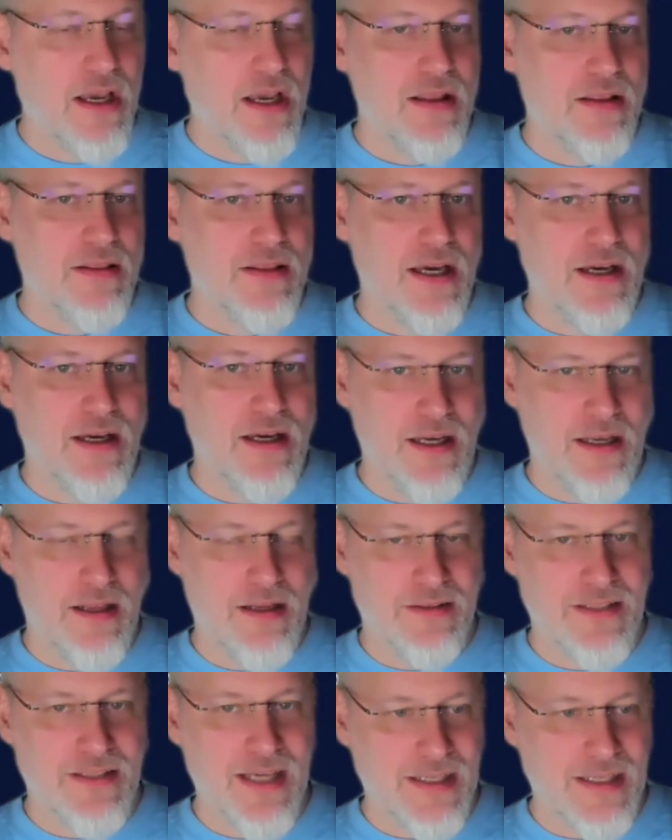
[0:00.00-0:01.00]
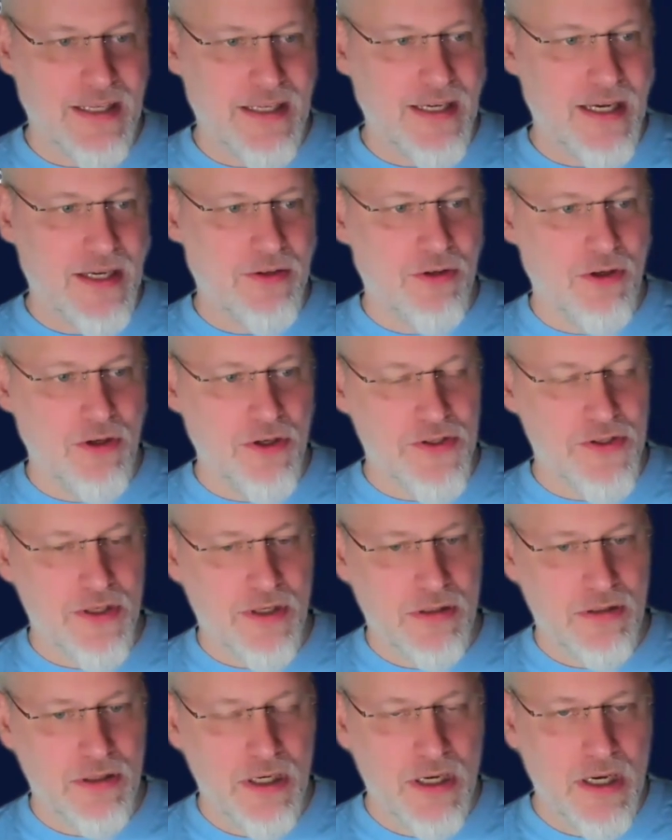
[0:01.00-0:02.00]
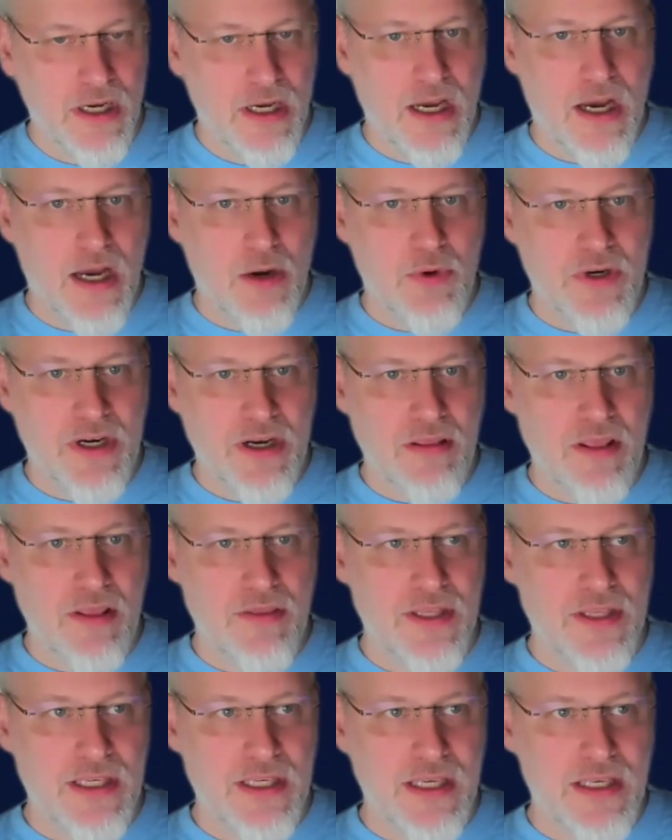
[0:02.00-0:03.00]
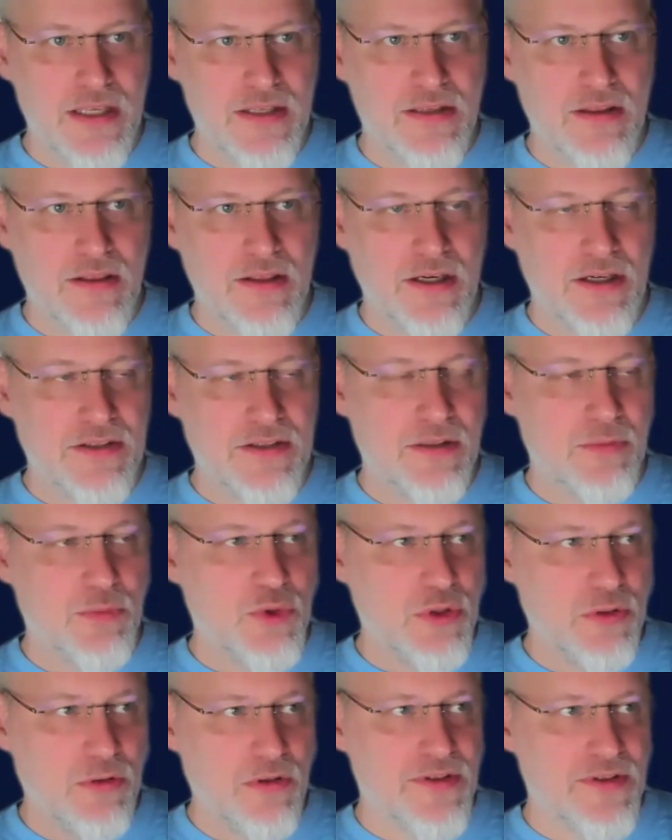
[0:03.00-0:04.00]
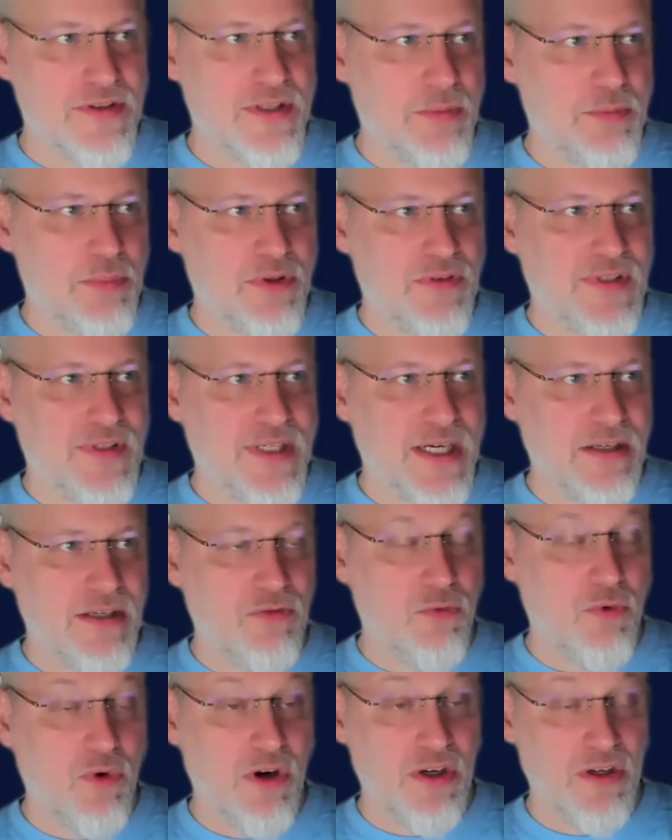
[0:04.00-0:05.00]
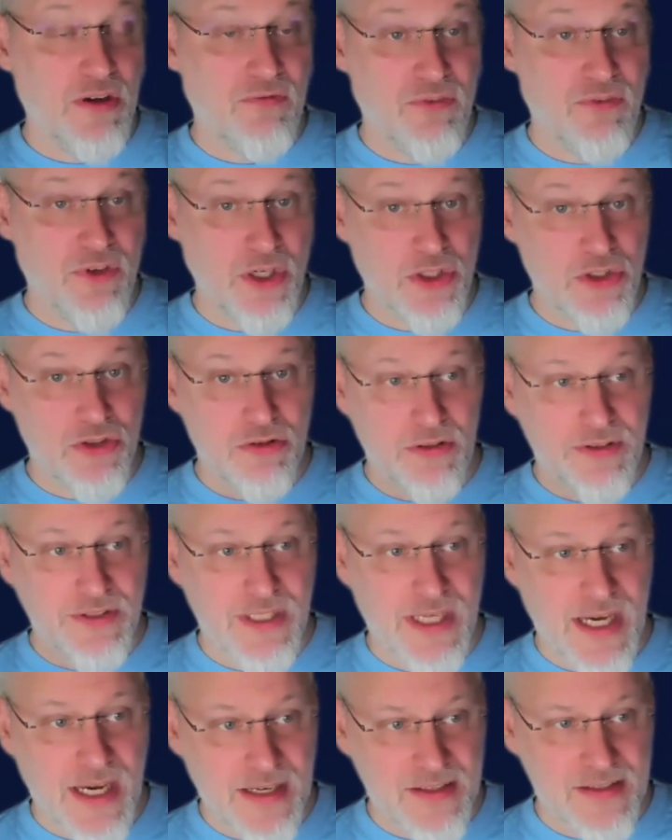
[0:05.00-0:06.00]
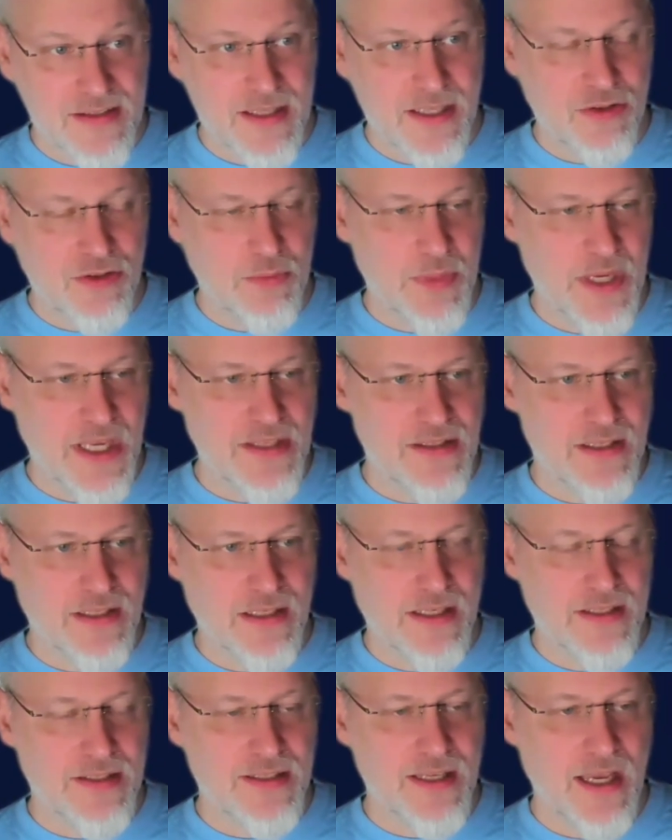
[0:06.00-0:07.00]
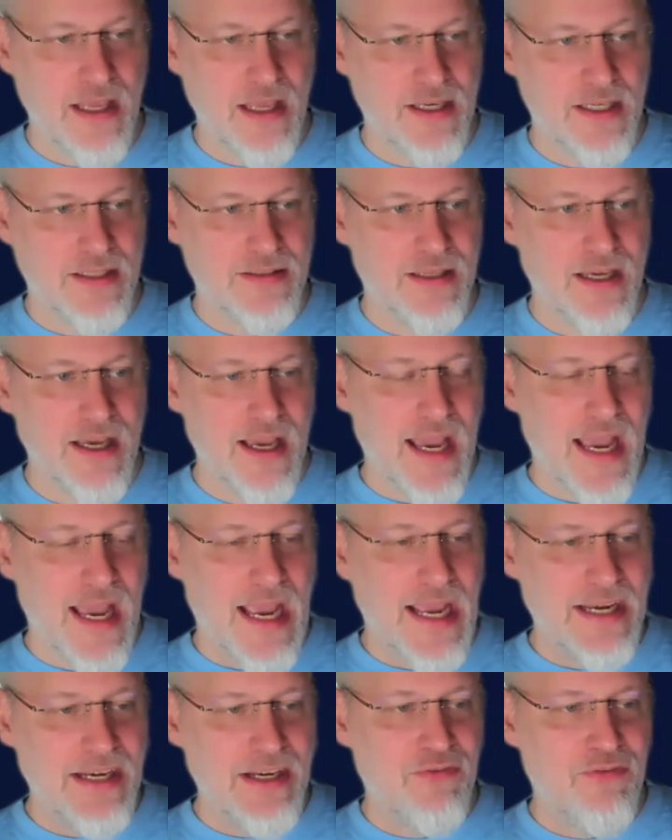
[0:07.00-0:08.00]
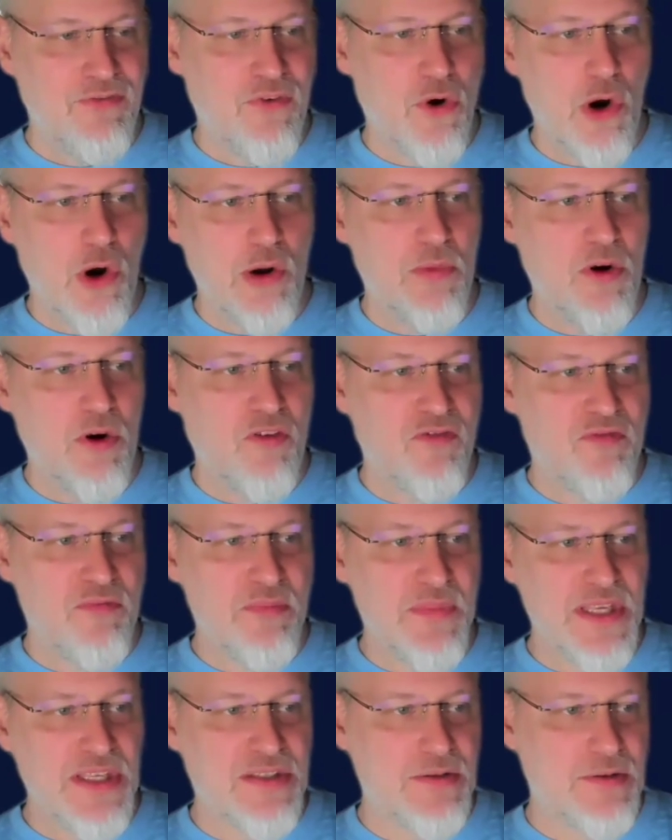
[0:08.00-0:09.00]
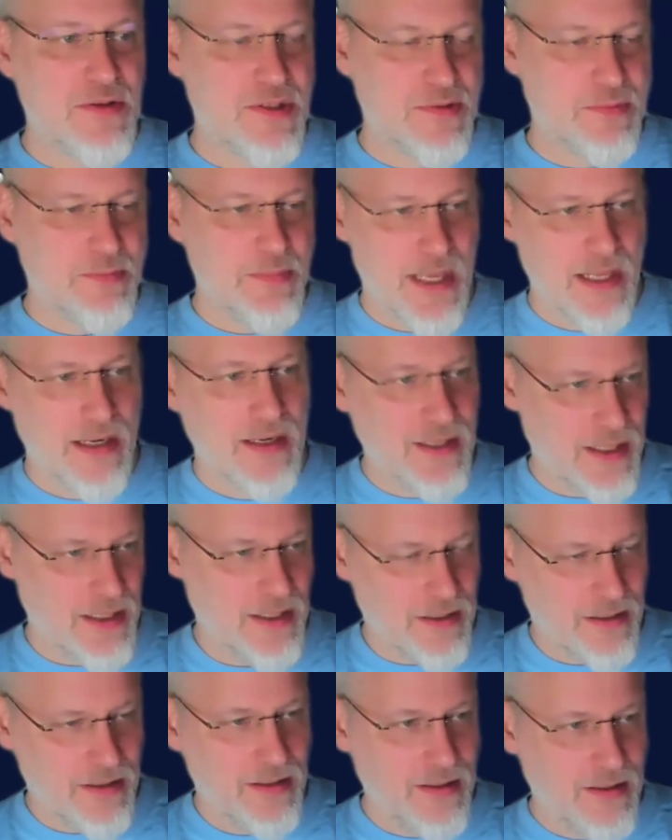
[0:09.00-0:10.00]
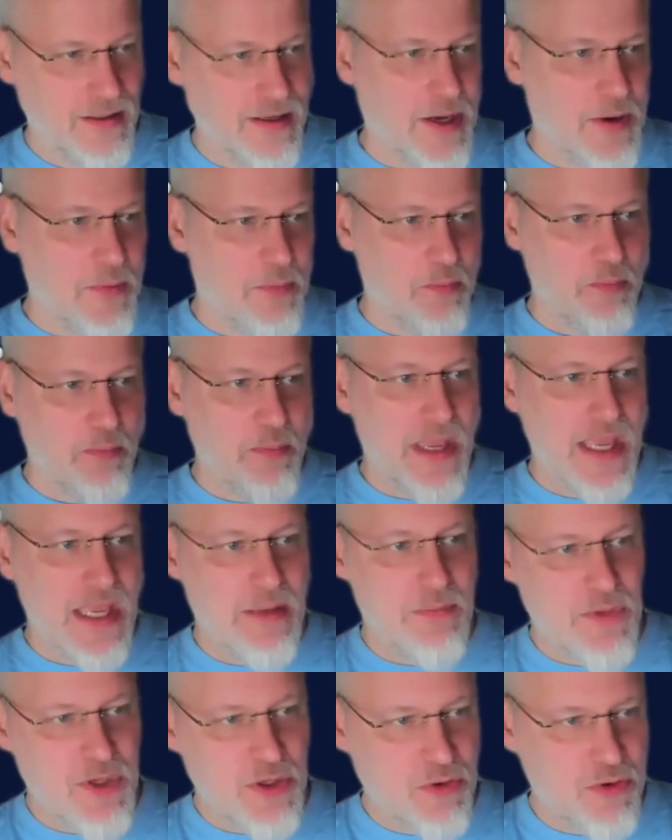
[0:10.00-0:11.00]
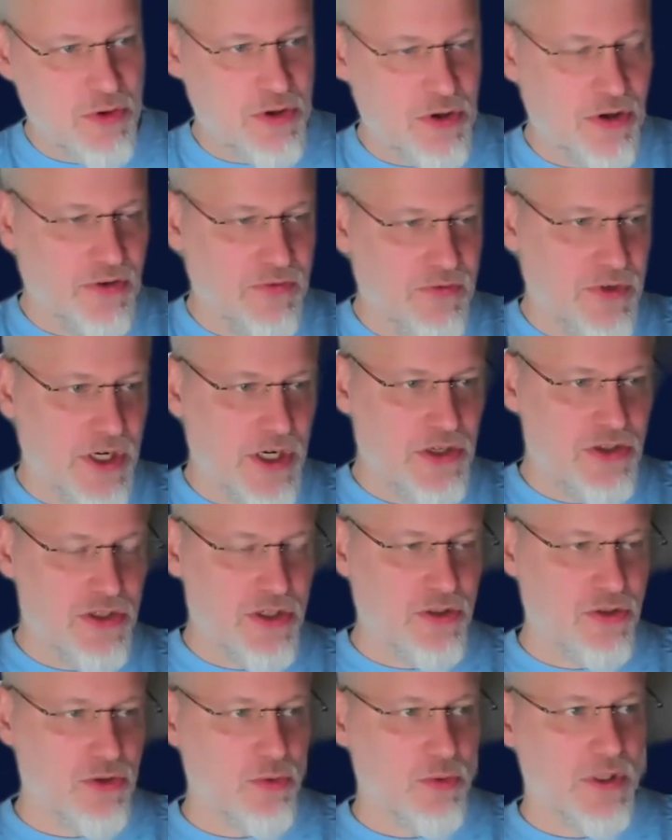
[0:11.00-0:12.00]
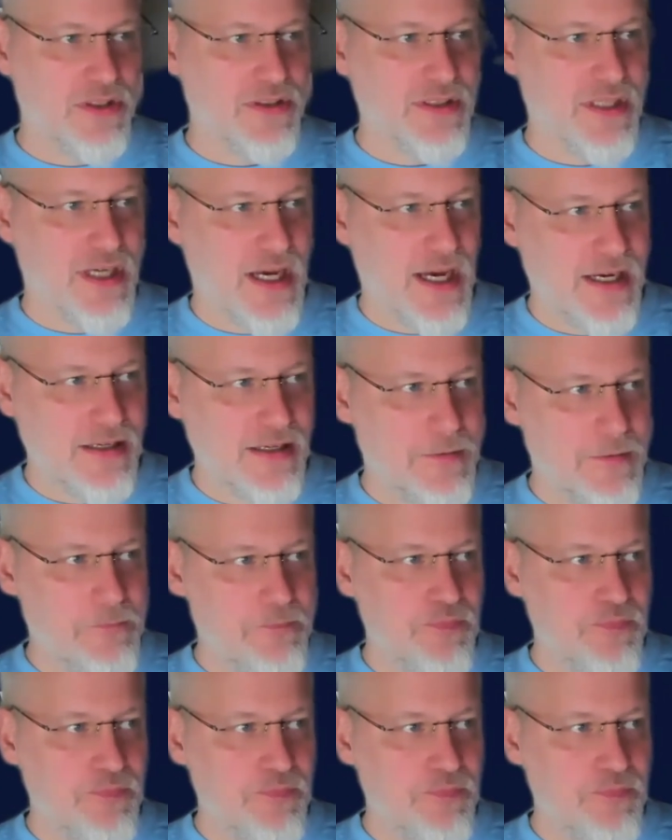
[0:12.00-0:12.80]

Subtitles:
and tagging, and also one other thing is there are some tools that provide virtual tags that you basically say that any form of misspelling, maybe you converge into one tag.